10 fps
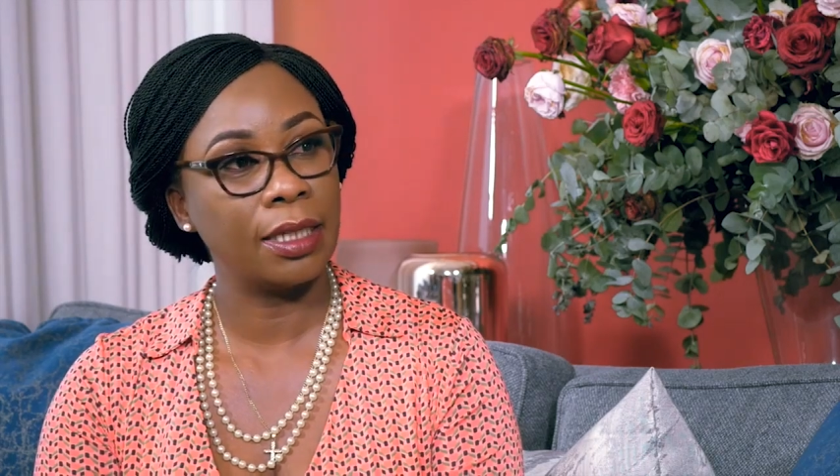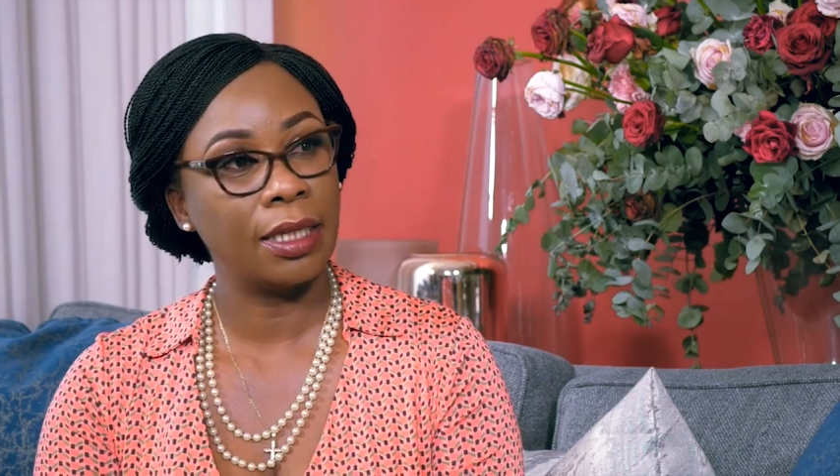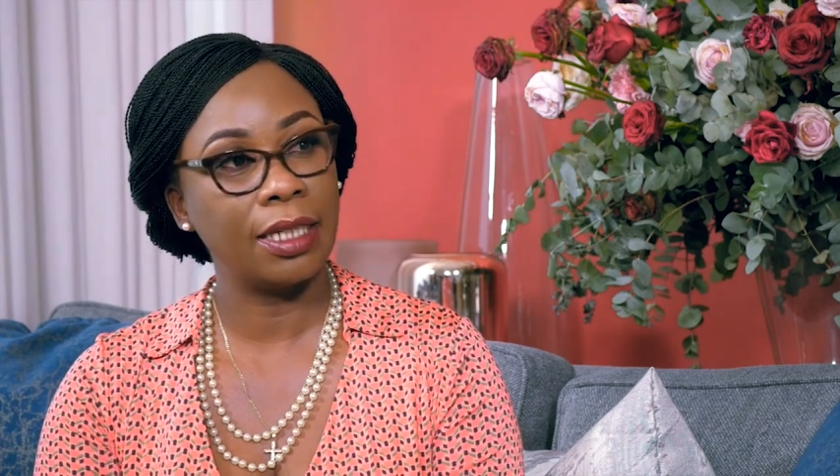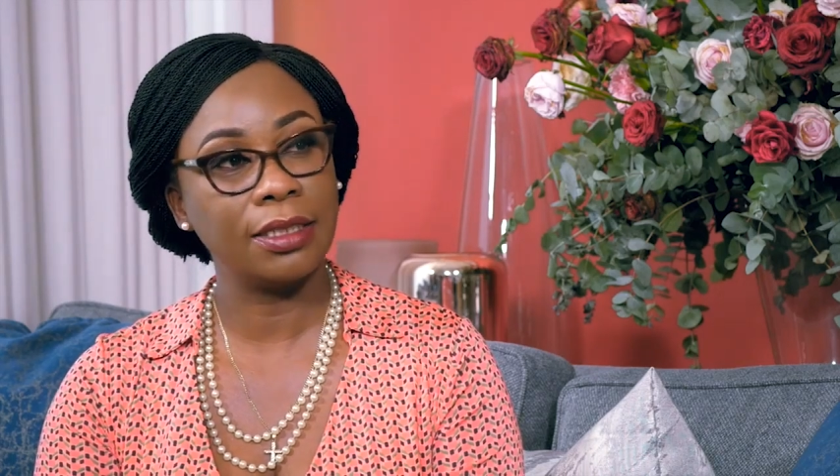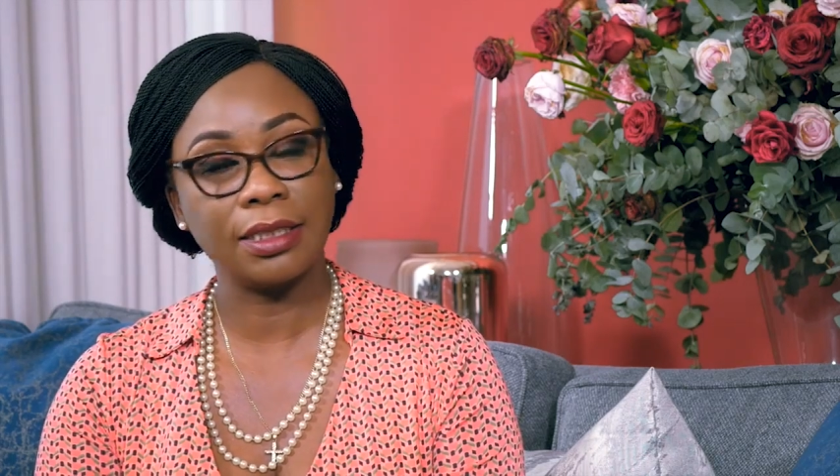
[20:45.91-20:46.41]

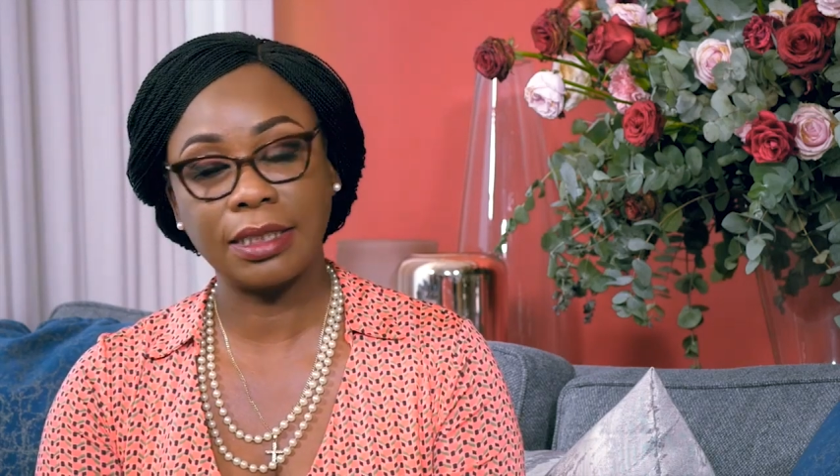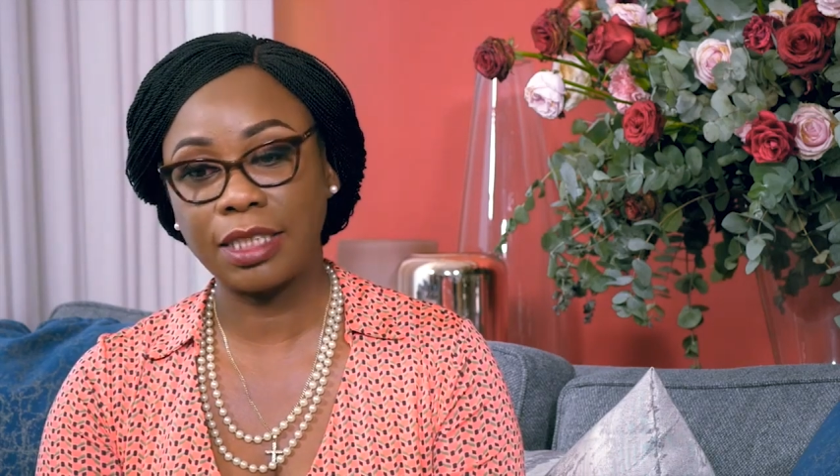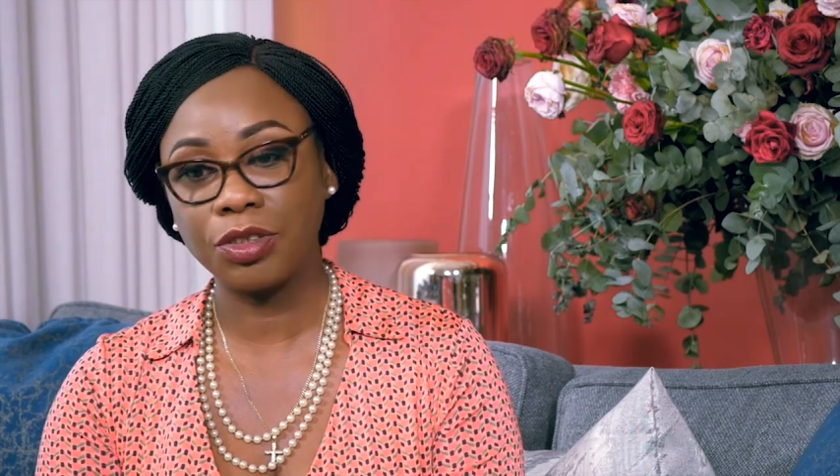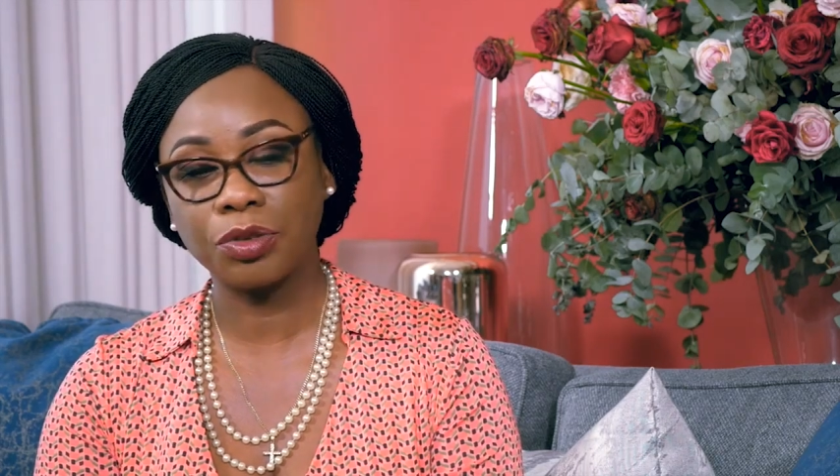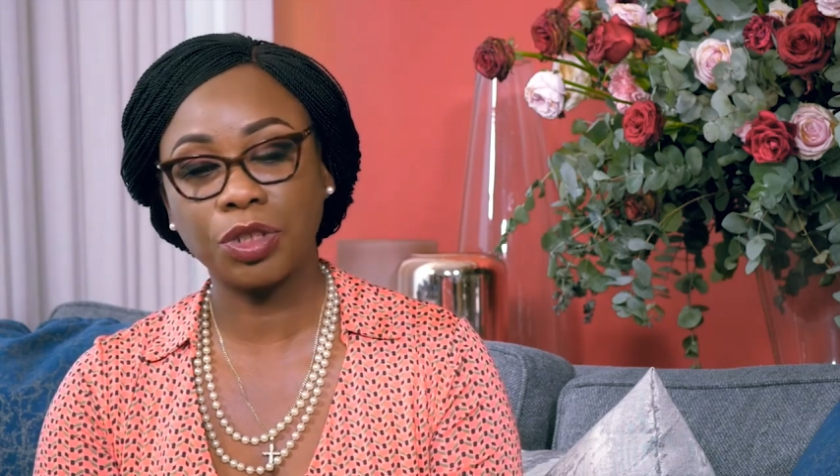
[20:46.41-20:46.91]
Understand
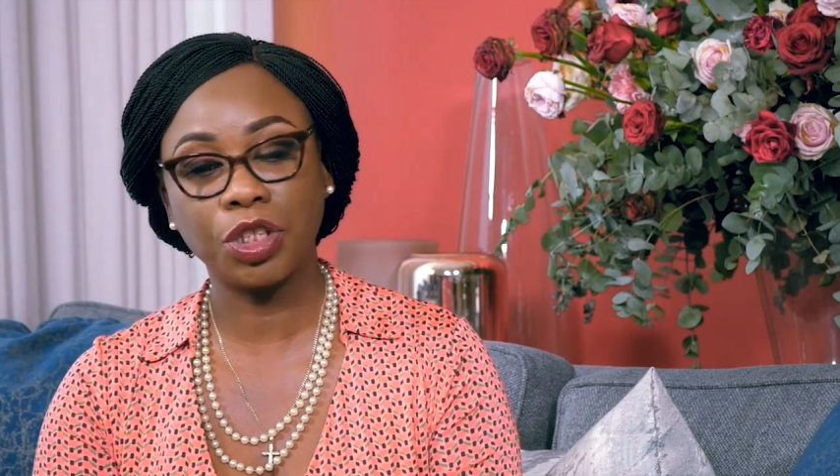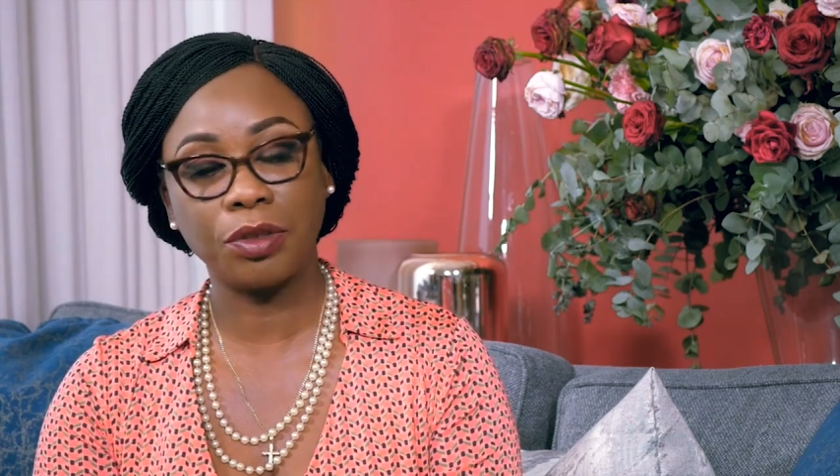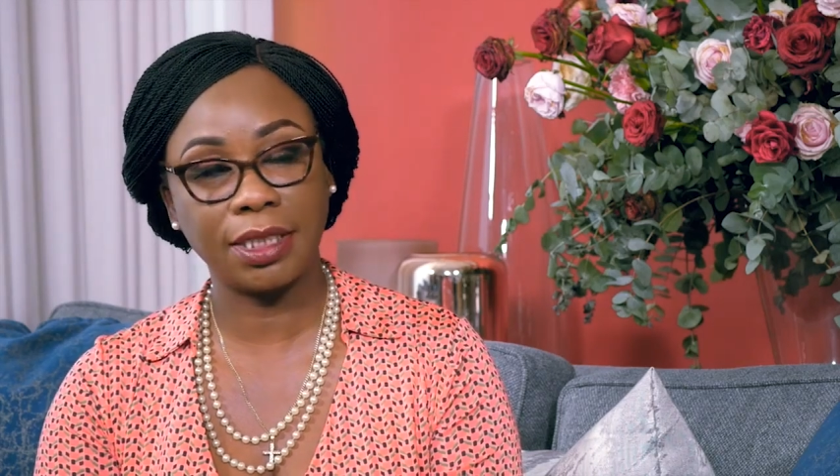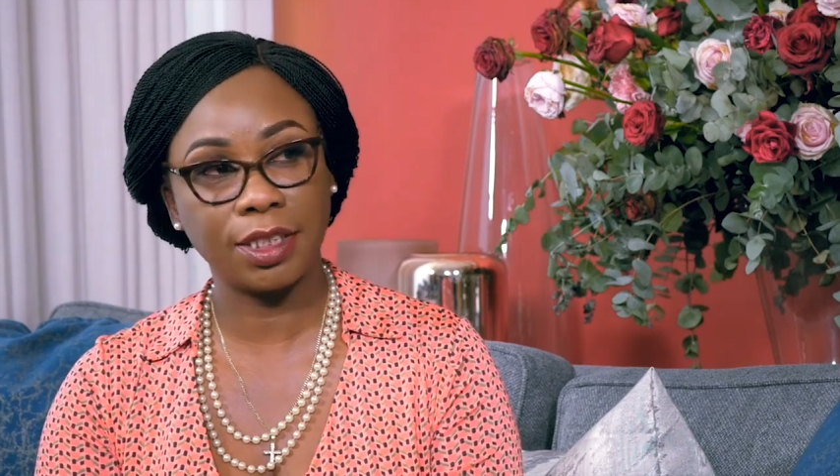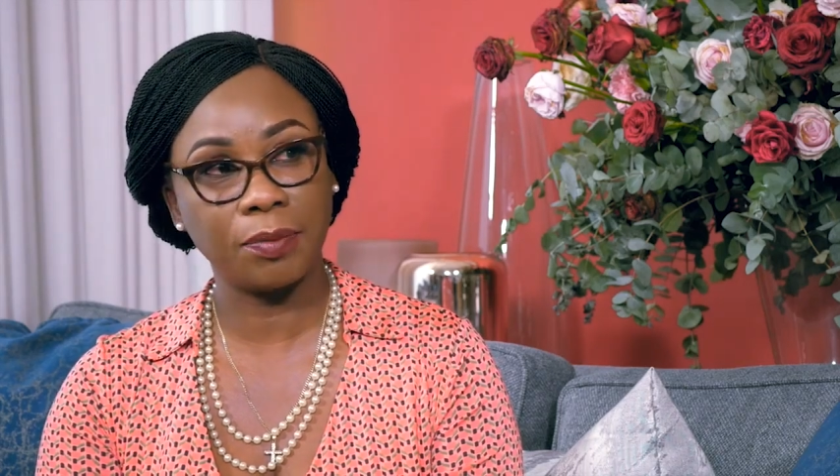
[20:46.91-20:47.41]
your strengths,